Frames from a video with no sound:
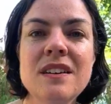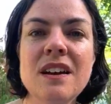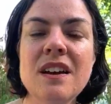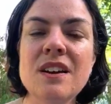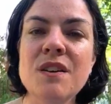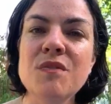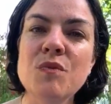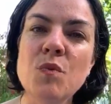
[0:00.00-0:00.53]

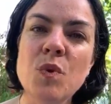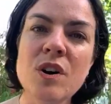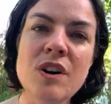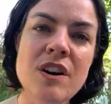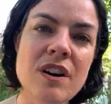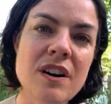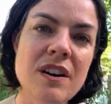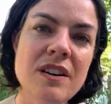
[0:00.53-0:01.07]
enough
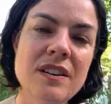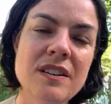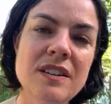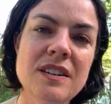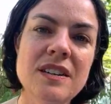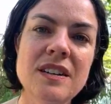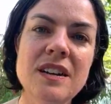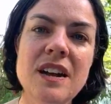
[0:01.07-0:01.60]
work,
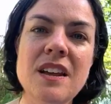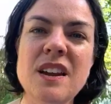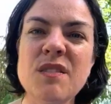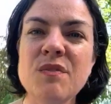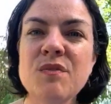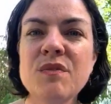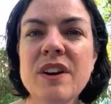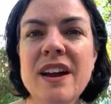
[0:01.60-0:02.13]

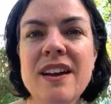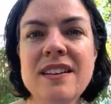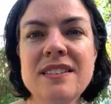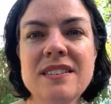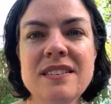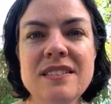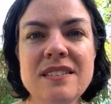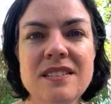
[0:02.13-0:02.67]
enough
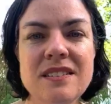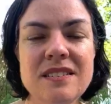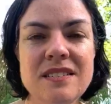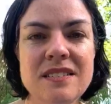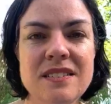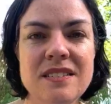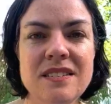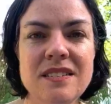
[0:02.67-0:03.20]
rest,
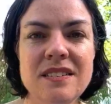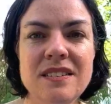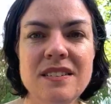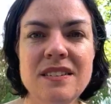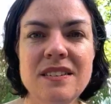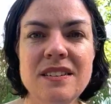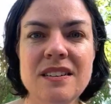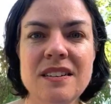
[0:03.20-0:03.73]

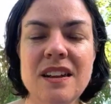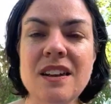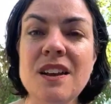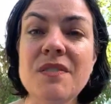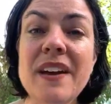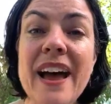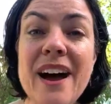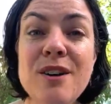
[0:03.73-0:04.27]

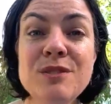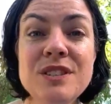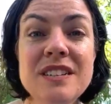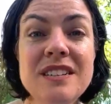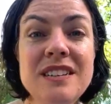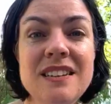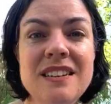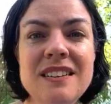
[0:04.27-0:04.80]
enough
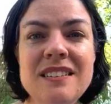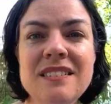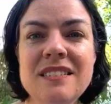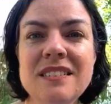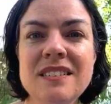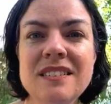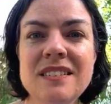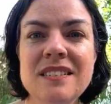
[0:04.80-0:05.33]
housing,
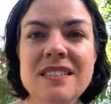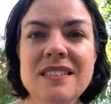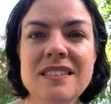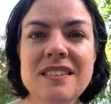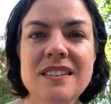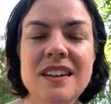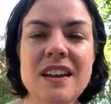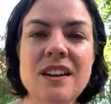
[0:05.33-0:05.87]

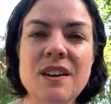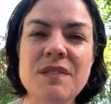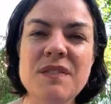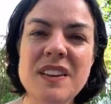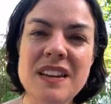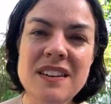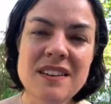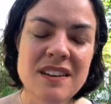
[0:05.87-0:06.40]
enough
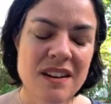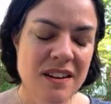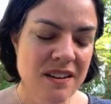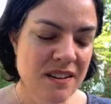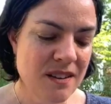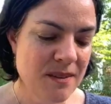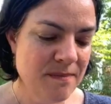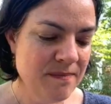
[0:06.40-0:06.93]

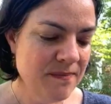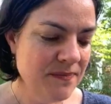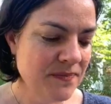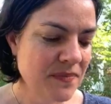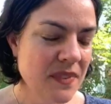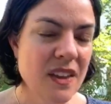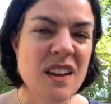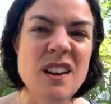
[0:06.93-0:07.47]
income,
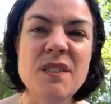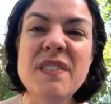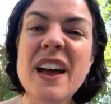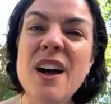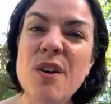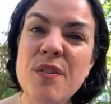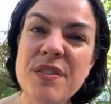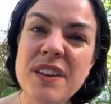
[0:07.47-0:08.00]
enough
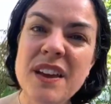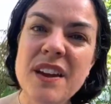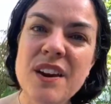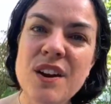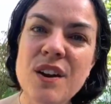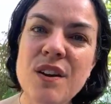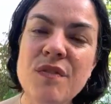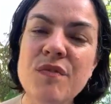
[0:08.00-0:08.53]
health
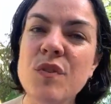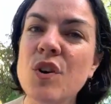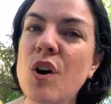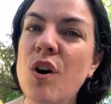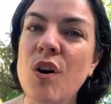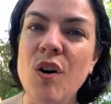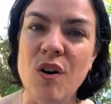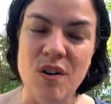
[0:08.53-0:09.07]
care for
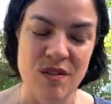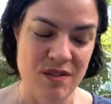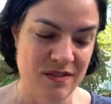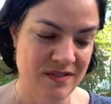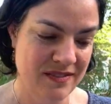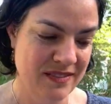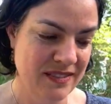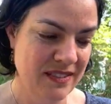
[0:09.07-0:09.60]
all.
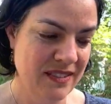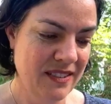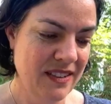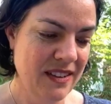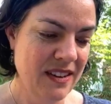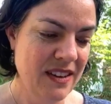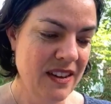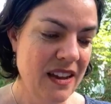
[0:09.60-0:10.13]

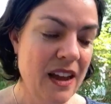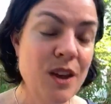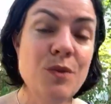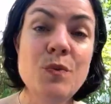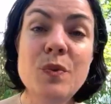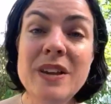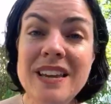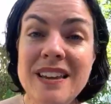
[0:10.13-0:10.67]

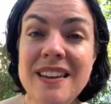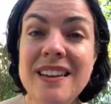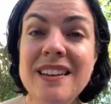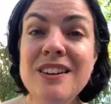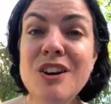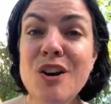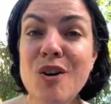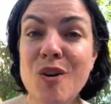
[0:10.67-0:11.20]
And we
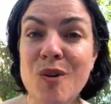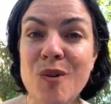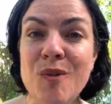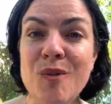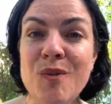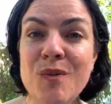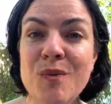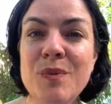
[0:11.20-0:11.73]

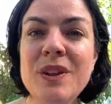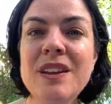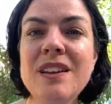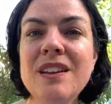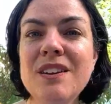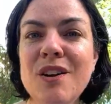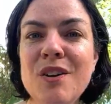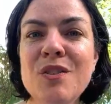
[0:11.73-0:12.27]
know
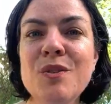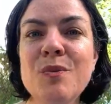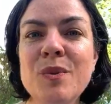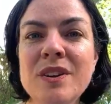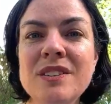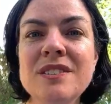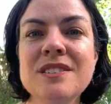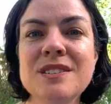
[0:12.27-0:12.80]
we are the
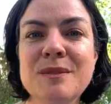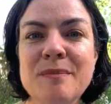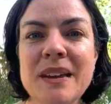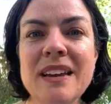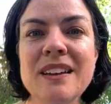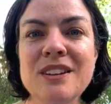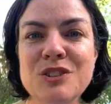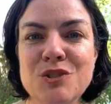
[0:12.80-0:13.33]
ones to
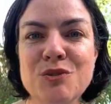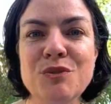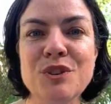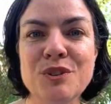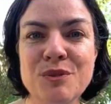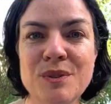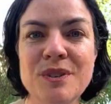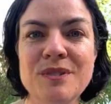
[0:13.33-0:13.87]
make it true.